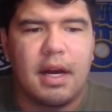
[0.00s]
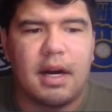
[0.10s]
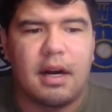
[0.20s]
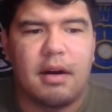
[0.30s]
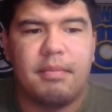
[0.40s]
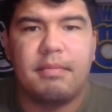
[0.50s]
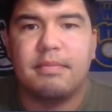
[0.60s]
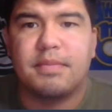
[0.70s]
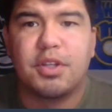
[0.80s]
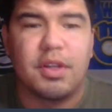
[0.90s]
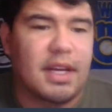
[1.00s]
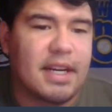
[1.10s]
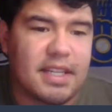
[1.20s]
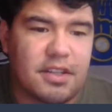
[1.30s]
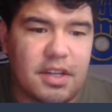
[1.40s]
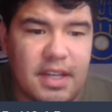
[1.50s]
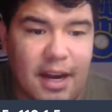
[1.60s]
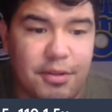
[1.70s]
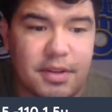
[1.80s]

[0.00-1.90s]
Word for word: um, two, like I said, now